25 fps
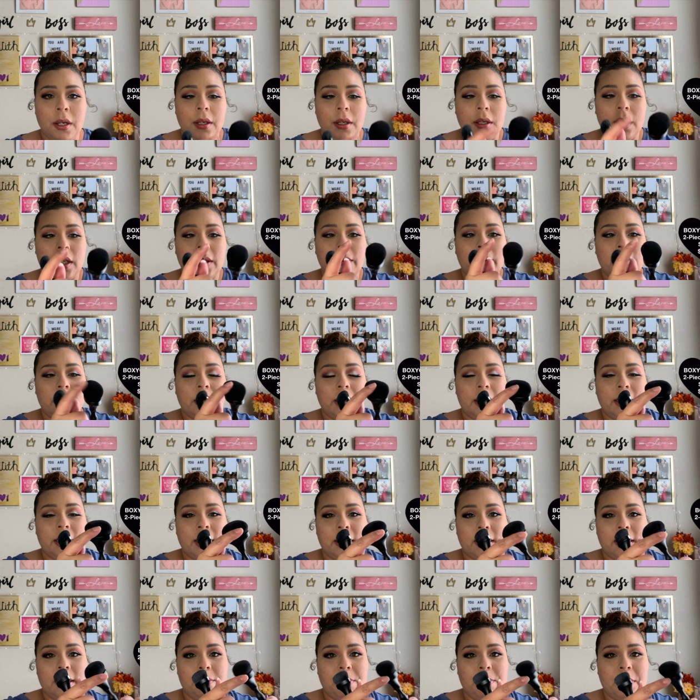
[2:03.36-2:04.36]
You would think
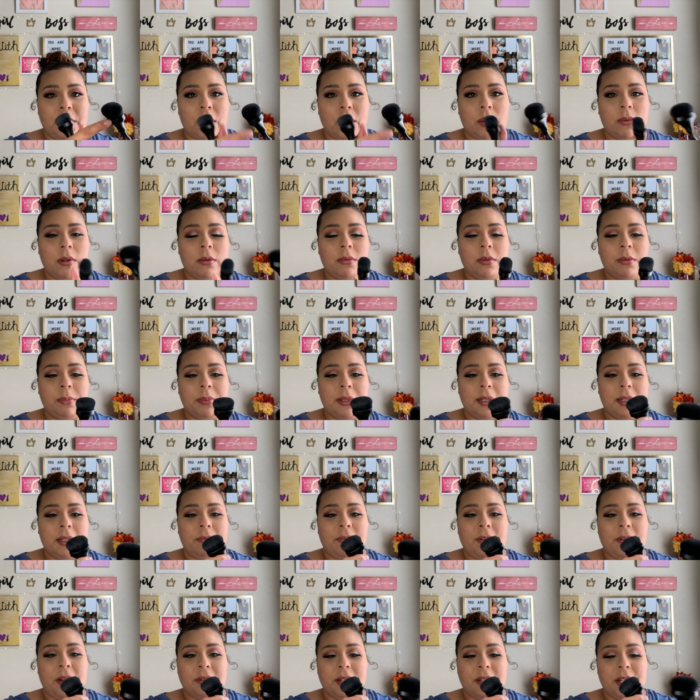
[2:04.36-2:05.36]
that the bigger one would be the
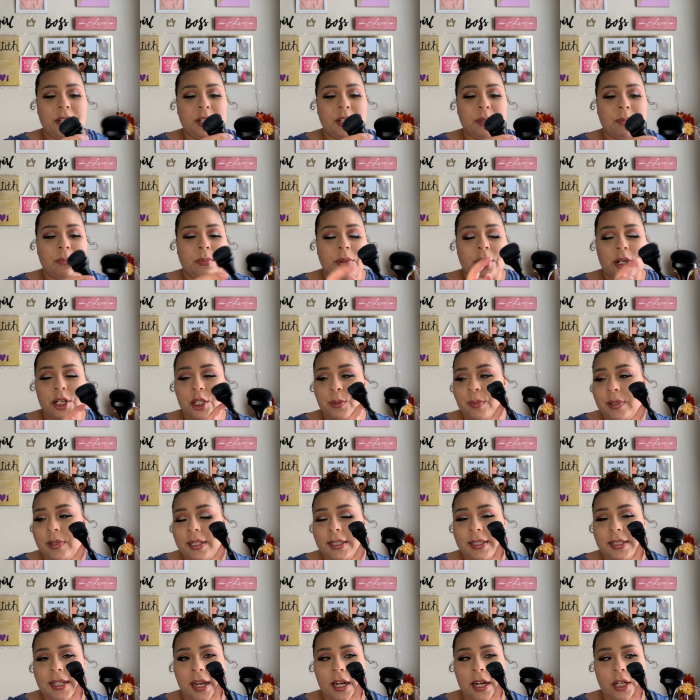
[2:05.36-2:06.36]
foundation brush, but
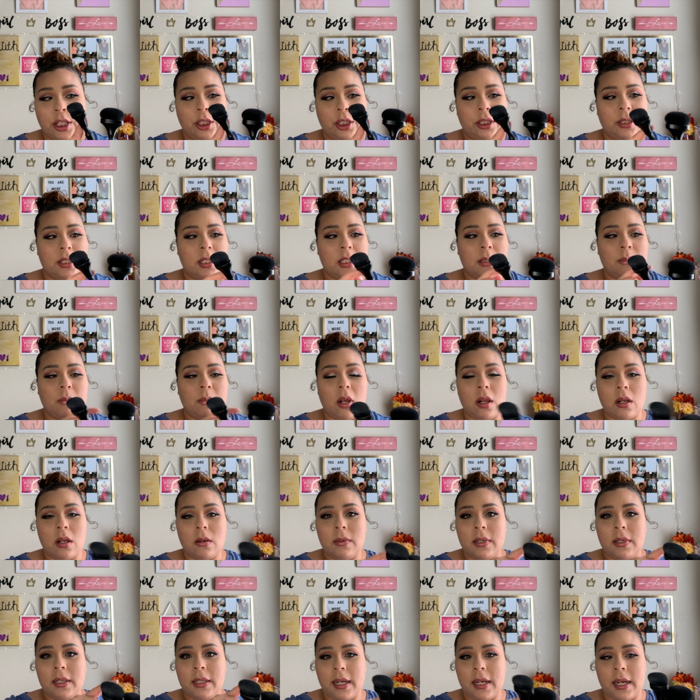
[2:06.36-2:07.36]
it's actually the smaller
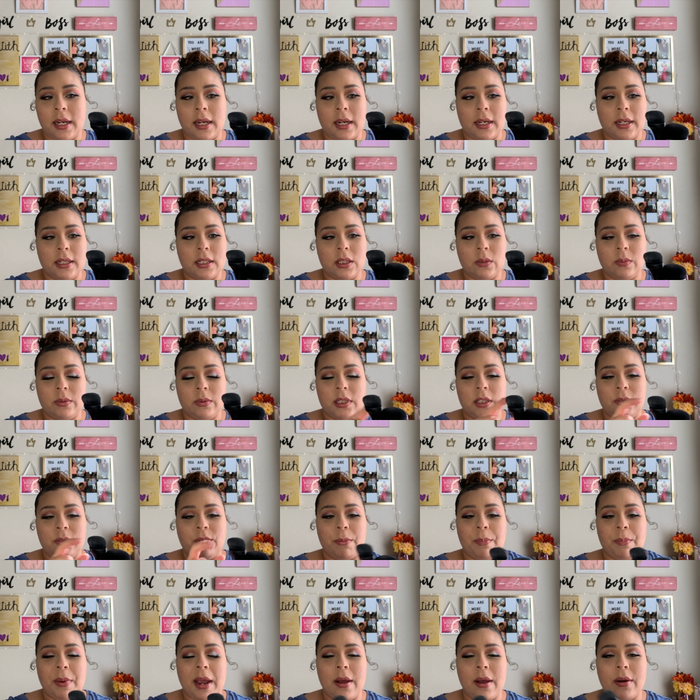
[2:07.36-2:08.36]
one, and this one is for
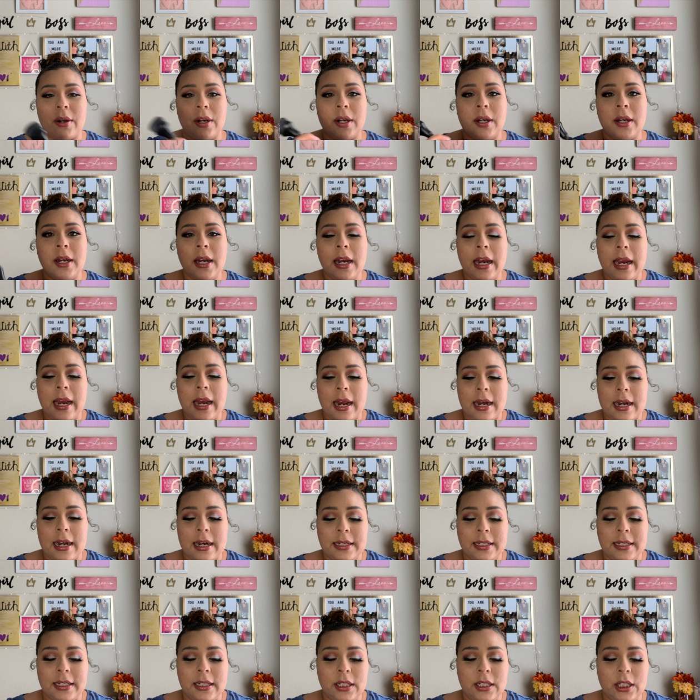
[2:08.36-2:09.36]
powder. And I
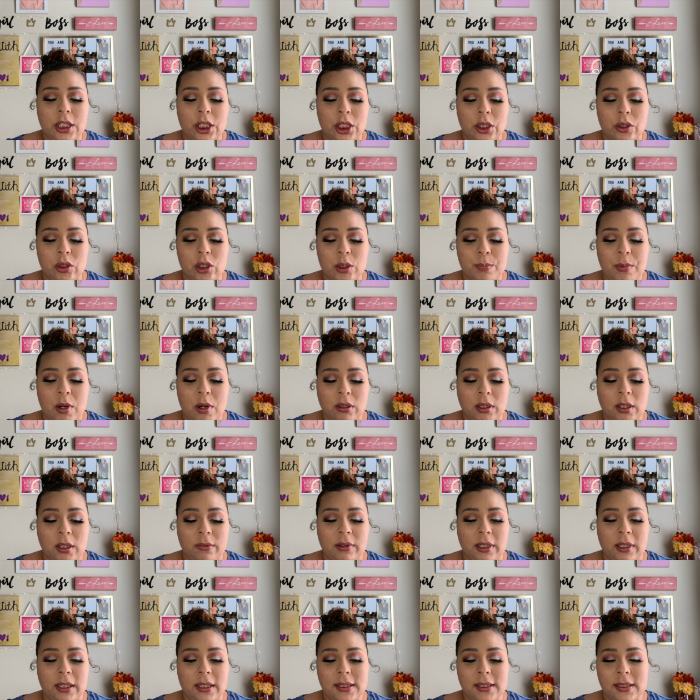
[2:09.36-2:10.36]
did use both of
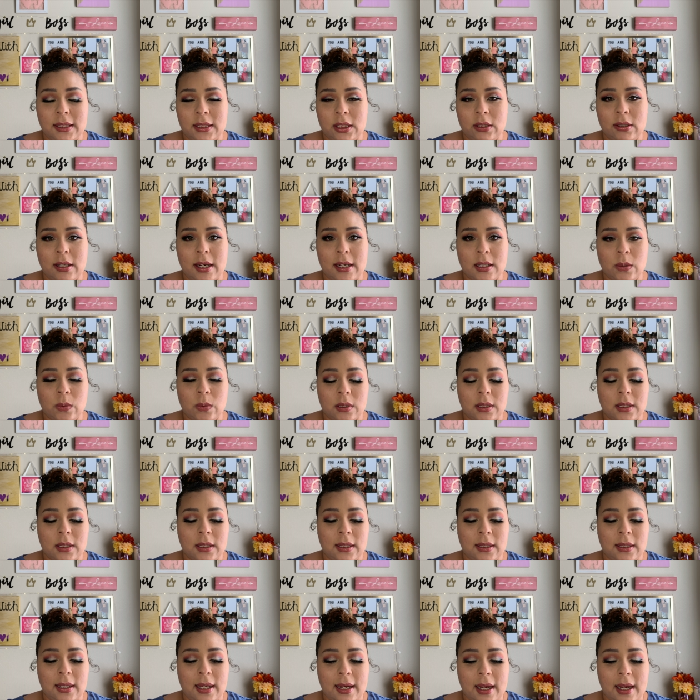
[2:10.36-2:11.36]
these, and you guys will see
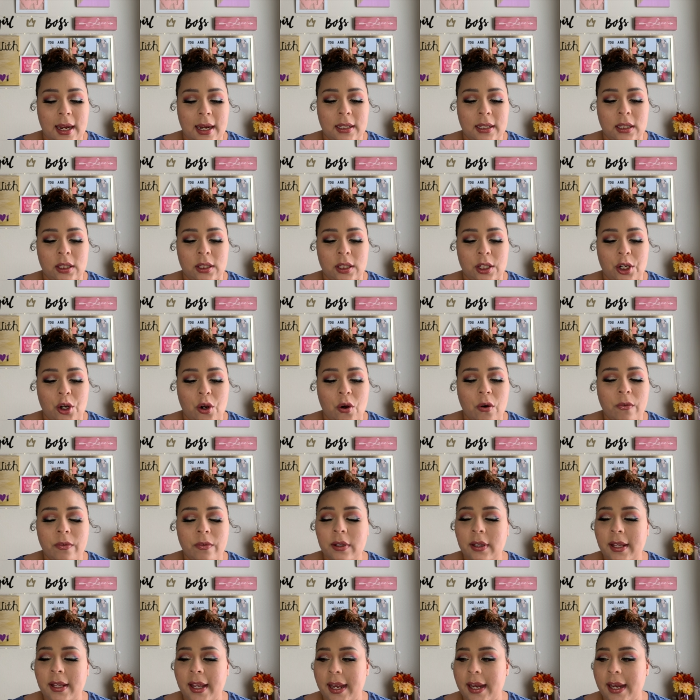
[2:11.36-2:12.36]
like either an
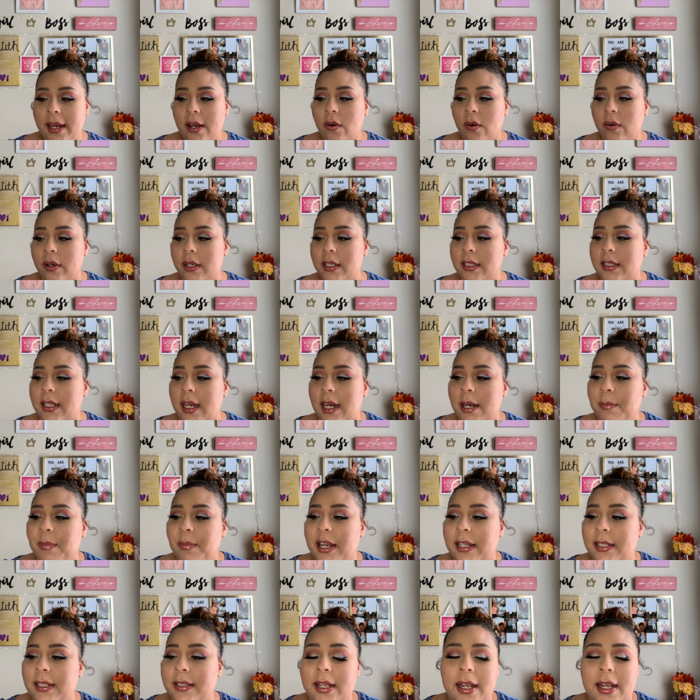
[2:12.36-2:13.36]
overlay or a
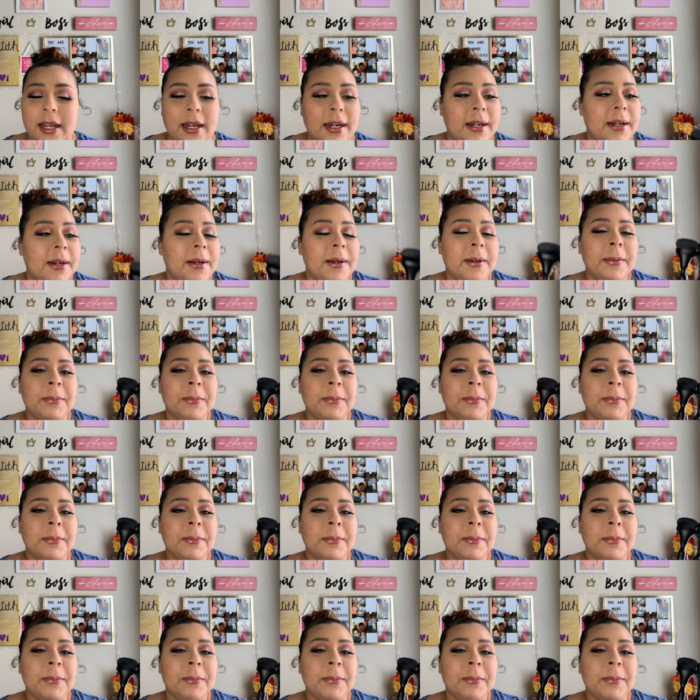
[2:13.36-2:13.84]
side-by-side